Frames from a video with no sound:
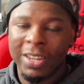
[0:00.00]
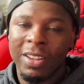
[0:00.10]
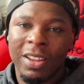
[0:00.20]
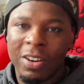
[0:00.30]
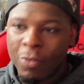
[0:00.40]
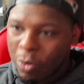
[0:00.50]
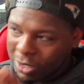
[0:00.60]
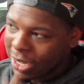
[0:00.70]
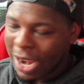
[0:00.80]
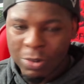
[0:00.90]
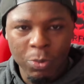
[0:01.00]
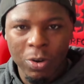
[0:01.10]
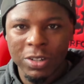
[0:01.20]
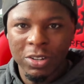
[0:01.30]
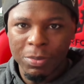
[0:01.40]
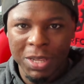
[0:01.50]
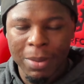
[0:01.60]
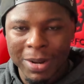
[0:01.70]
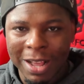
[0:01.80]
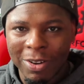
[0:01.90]
And of course, God of War is going to be
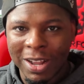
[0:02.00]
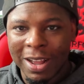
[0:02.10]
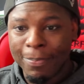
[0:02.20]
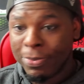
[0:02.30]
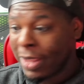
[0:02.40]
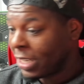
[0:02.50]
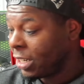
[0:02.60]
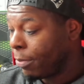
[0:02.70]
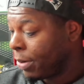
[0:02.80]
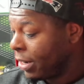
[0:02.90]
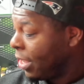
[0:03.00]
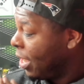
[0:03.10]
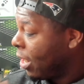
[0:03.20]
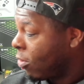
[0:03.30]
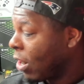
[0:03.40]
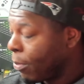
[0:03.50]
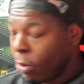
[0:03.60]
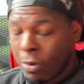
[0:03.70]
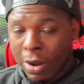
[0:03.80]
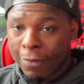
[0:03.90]
coming out next year. But
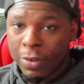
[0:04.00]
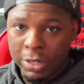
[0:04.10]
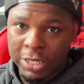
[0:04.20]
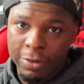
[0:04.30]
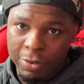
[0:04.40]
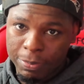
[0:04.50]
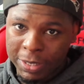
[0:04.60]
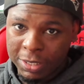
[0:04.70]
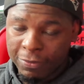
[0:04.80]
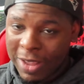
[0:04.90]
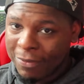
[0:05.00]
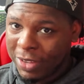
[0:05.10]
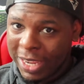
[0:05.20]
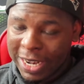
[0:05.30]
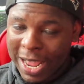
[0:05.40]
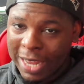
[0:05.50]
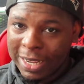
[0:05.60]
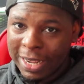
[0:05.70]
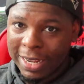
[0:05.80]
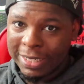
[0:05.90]
incredible first year for the PlayStation 5. You
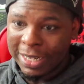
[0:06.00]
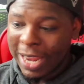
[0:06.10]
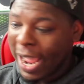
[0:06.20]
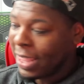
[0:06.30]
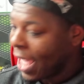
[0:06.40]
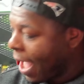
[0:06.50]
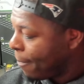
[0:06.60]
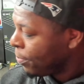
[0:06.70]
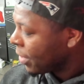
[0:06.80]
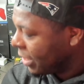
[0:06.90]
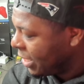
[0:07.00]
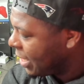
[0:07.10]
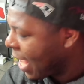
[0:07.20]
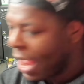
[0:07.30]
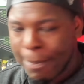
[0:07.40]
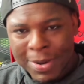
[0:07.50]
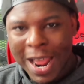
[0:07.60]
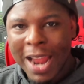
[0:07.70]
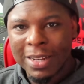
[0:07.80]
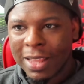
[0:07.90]
cannot deny that. It's just that I'm
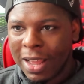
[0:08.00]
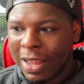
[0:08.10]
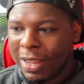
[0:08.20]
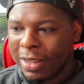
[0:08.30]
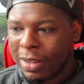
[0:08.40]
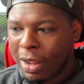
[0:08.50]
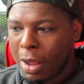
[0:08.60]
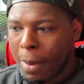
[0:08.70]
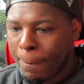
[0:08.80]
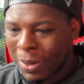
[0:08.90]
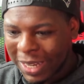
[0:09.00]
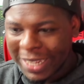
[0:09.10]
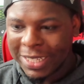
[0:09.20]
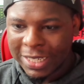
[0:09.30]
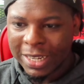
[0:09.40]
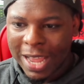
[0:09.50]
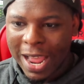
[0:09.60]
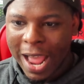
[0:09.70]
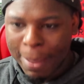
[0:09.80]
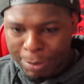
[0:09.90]
not a PlayStation
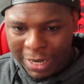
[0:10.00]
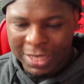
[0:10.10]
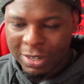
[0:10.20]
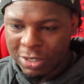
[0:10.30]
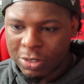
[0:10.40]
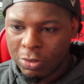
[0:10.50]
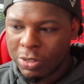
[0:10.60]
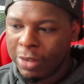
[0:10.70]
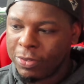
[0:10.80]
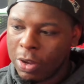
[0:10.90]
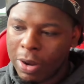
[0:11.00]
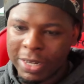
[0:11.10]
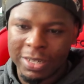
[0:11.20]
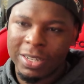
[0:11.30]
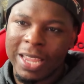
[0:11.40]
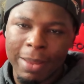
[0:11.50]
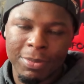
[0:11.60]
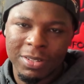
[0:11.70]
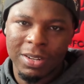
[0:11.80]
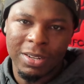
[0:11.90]
guy. I play their exclusive, so the game
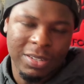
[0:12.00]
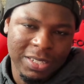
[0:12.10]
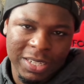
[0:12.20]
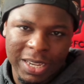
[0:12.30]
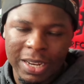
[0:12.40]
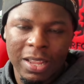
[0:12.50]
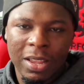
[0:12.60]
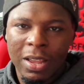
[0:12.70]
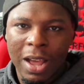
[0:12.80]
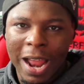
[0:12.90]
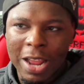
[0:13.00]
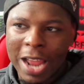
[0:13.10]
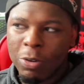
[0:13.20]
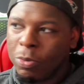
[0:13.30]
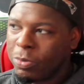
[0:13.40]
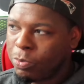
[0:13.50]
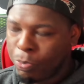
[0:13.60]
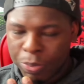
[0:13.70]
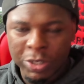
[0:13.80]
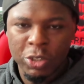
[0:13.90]
doesn't get, I don't
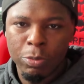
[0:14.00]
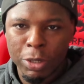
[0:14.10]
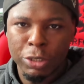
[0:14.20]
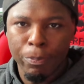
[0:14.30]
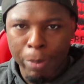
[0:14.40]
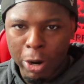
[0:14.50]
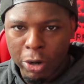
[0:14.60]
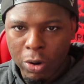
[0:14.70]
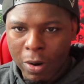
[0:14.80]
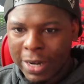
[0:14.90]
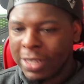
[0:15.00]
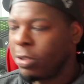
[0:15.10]
put too much burn on it.